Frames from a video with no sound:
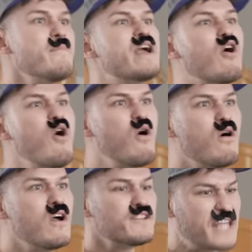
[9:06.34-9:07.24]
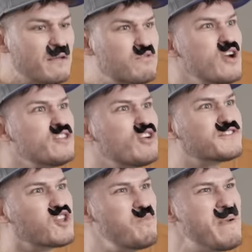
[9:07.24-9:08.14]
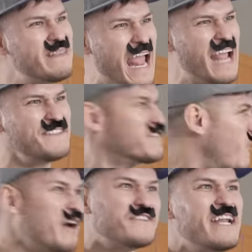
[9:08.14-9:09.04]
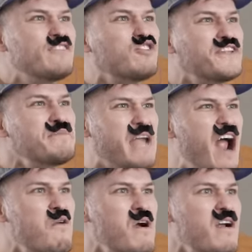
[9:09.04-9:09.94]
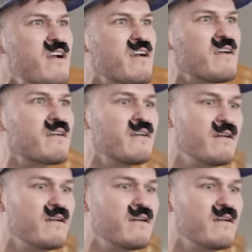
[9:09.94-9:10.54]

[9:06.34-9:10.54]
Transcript: Mijo, stop doing those stupid dances. Go outside and do some yard work.